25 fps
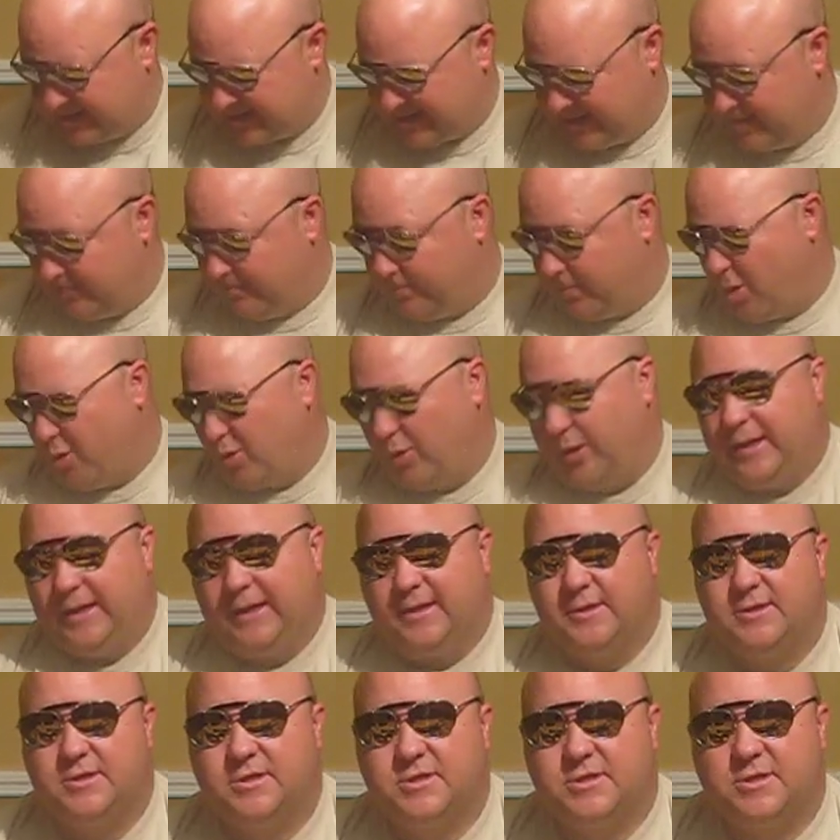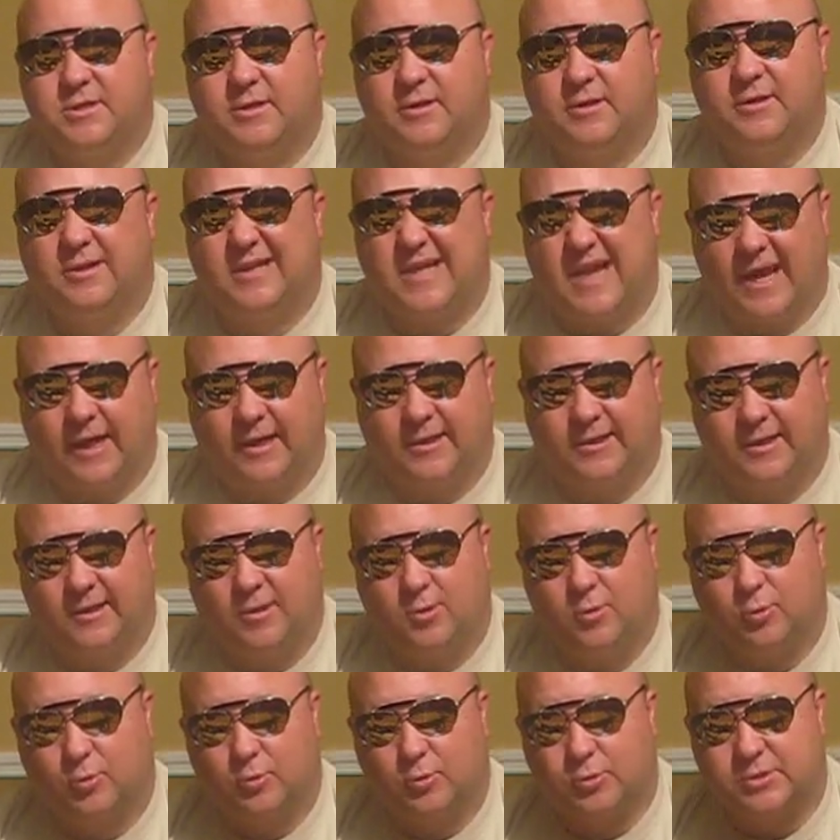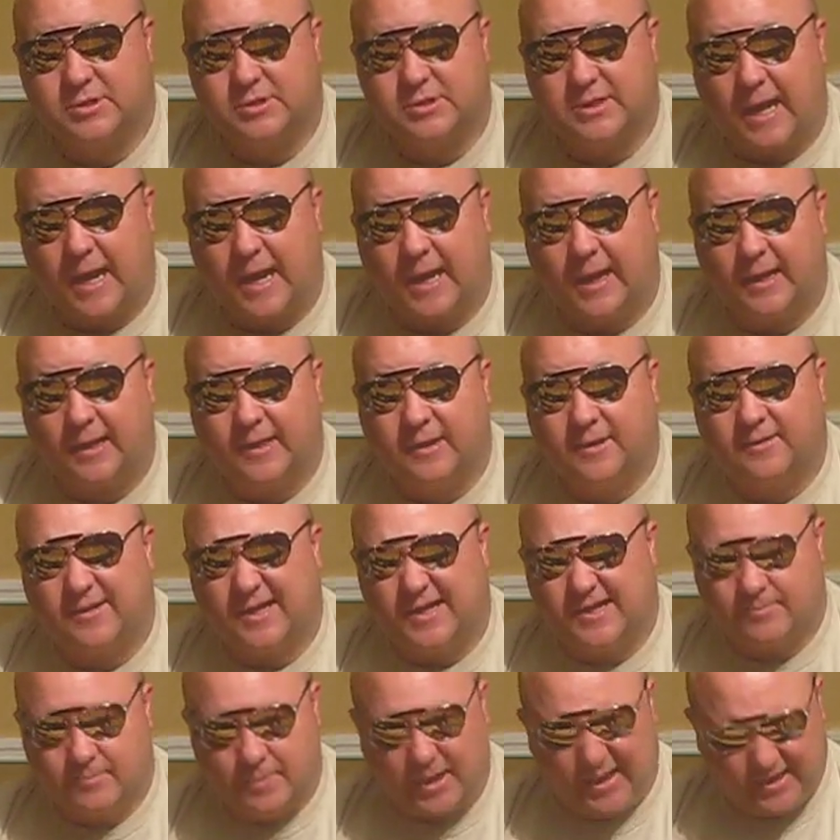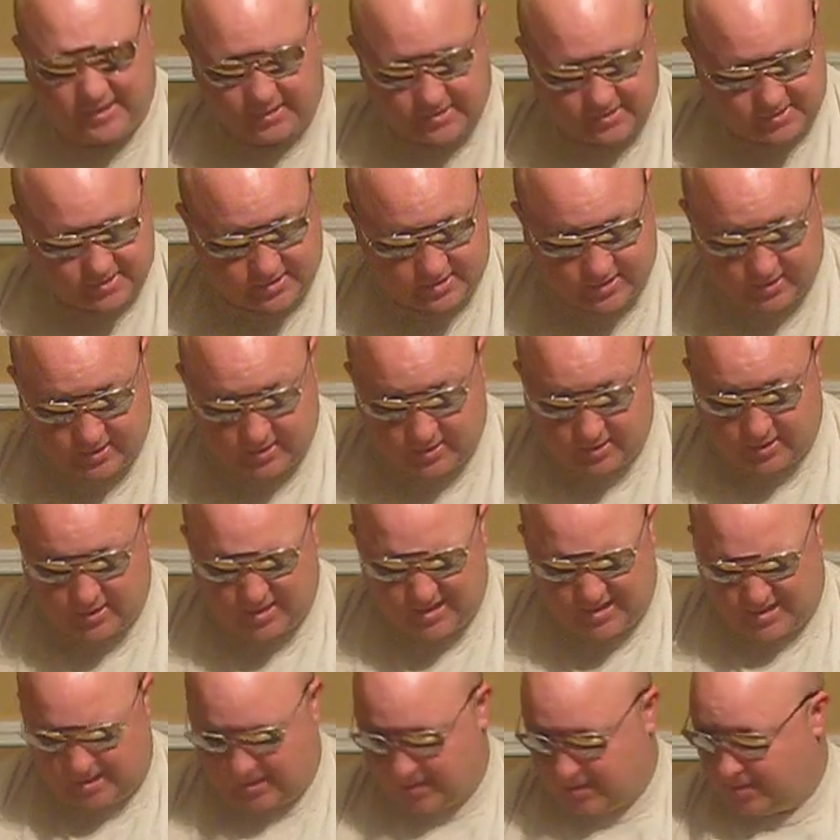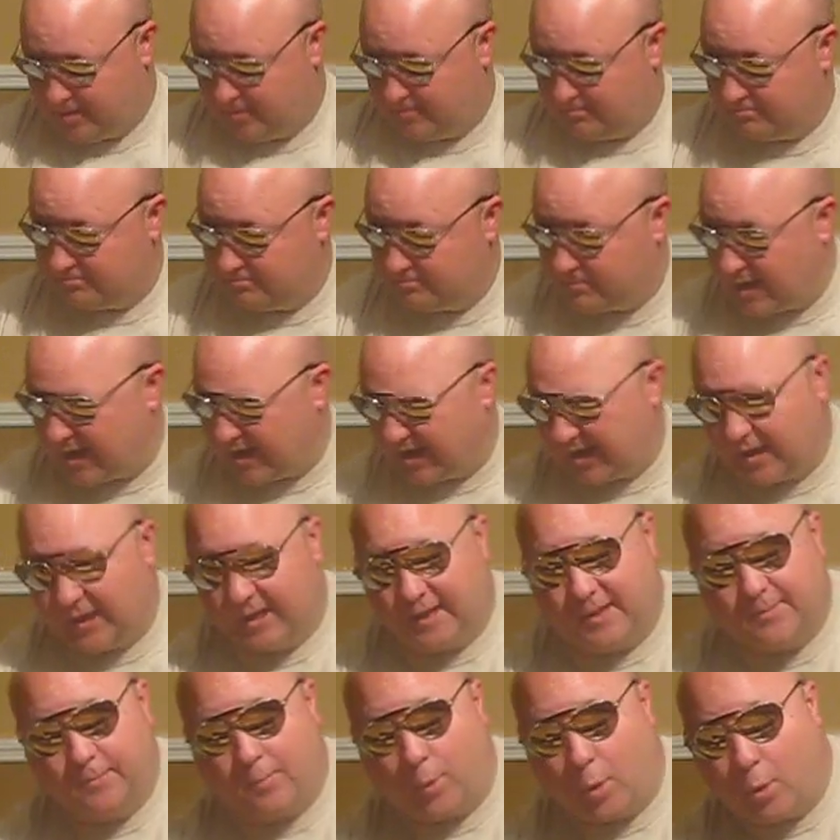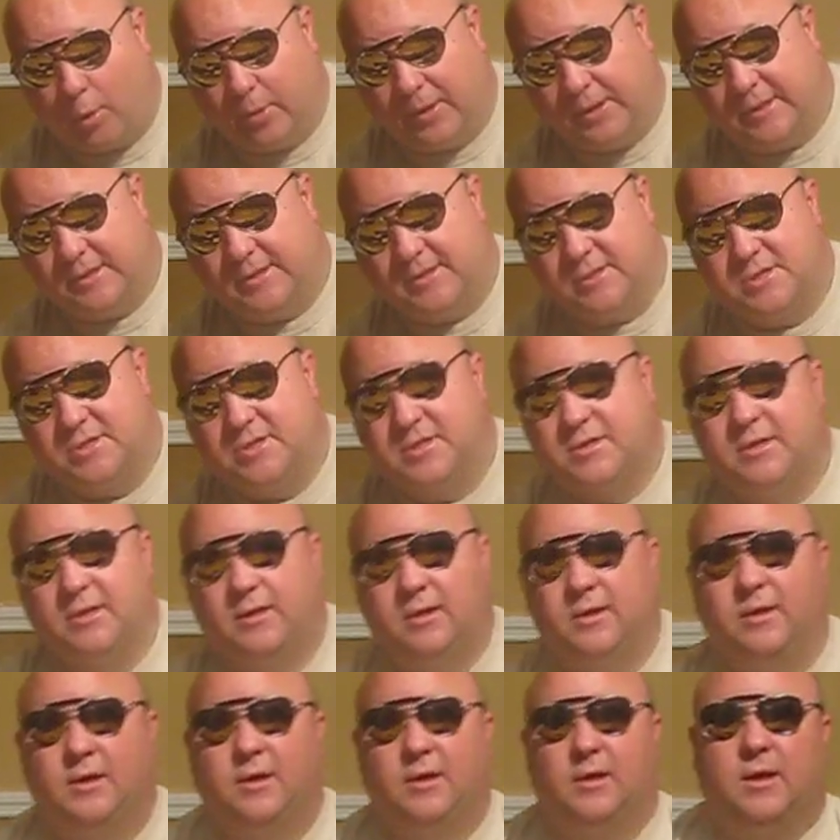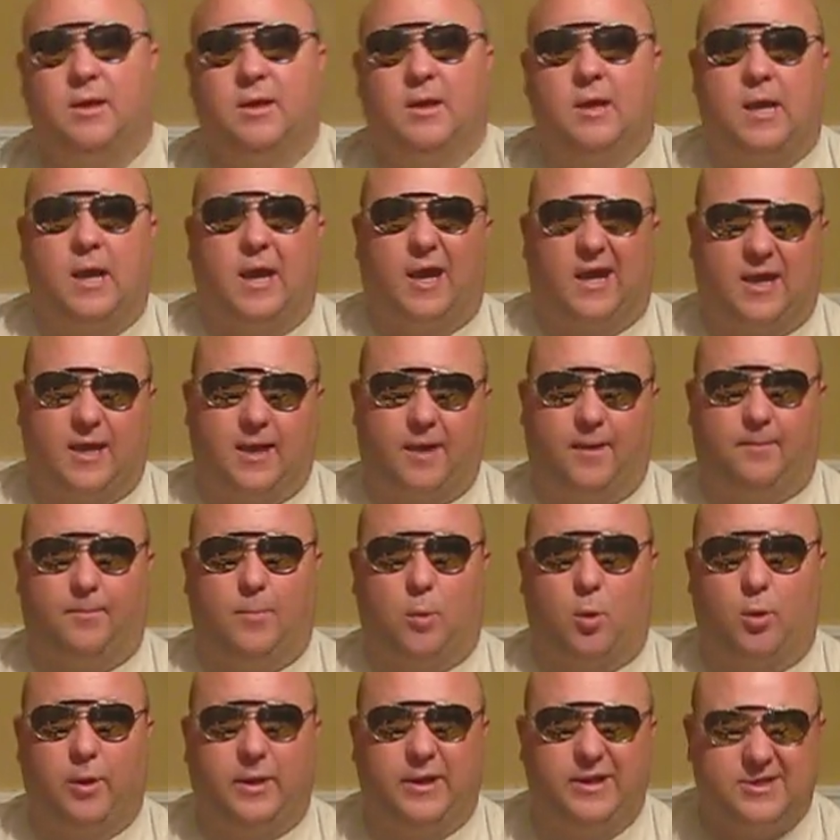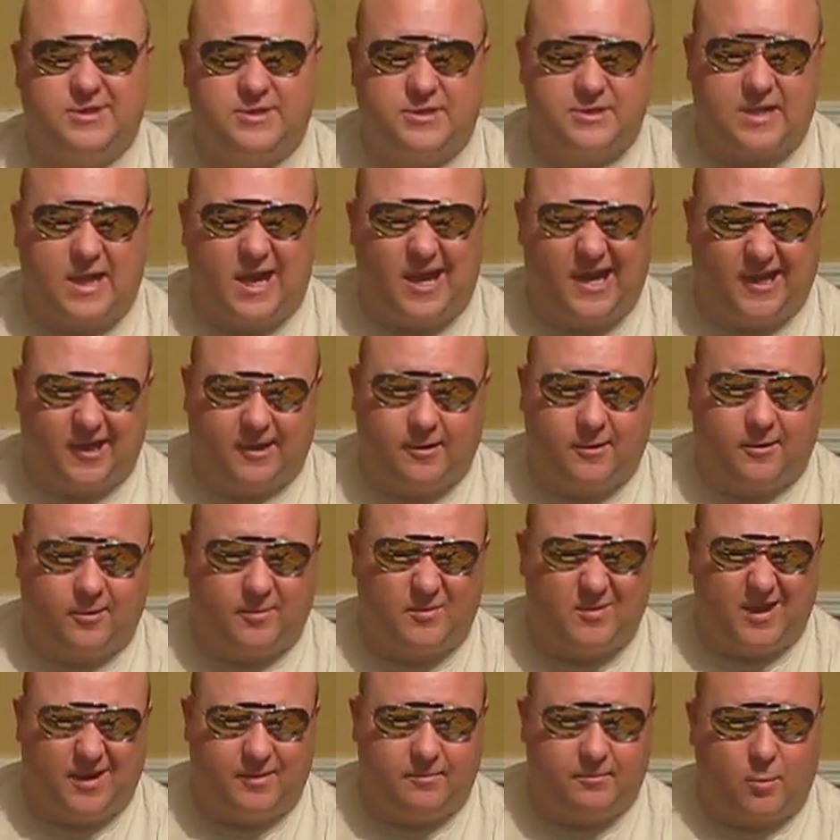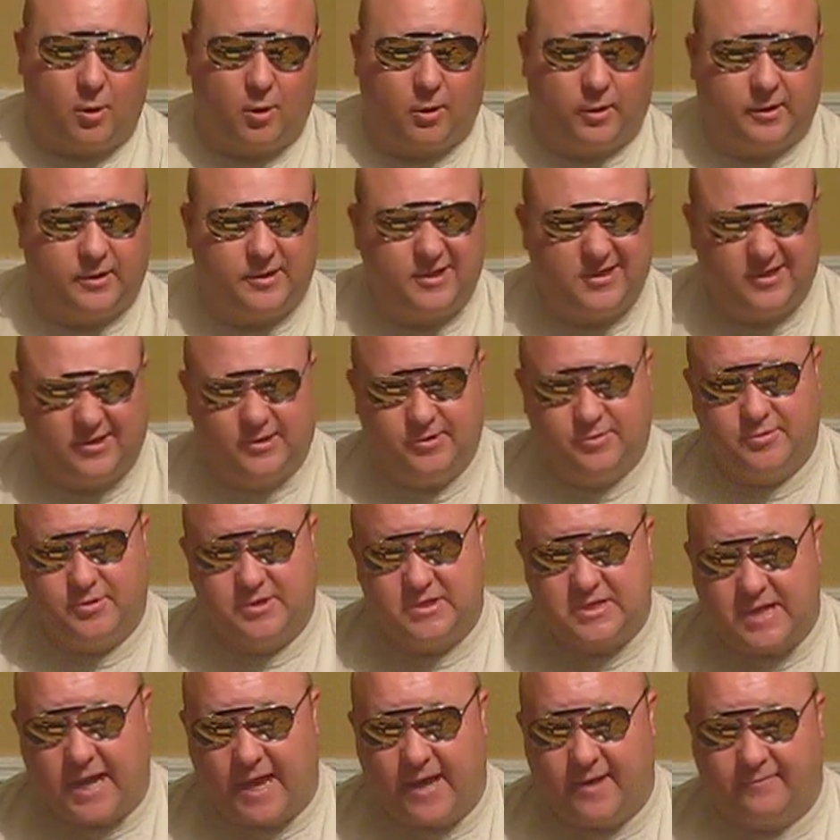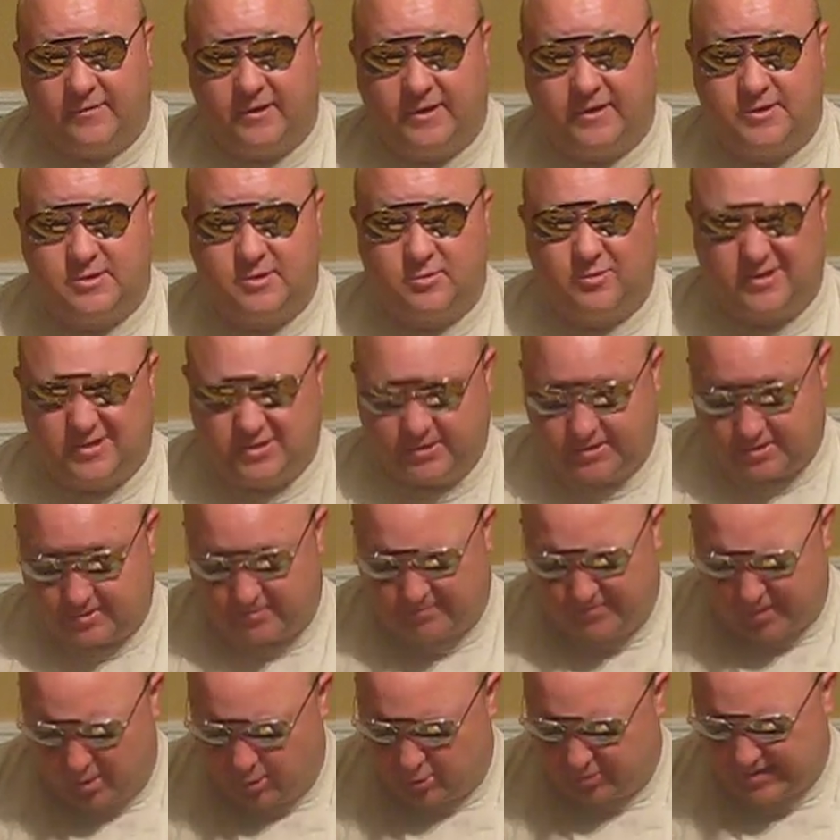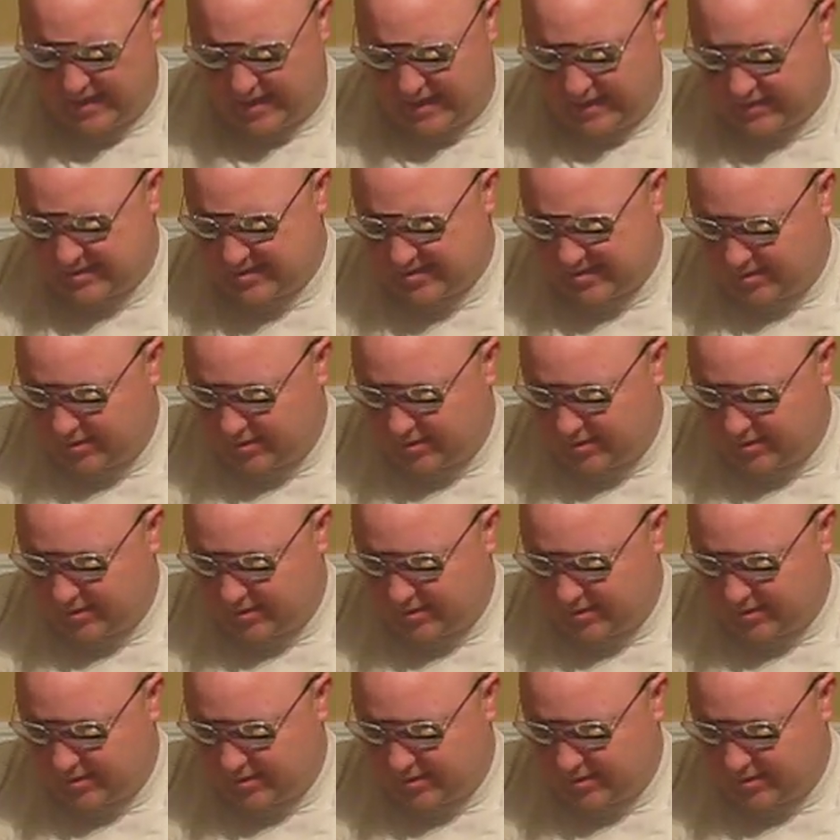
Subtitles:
a Boyd's tactical stock they make. I like Boyd's. I got a Boyd stock on my Mark II Savage, which is a bolt action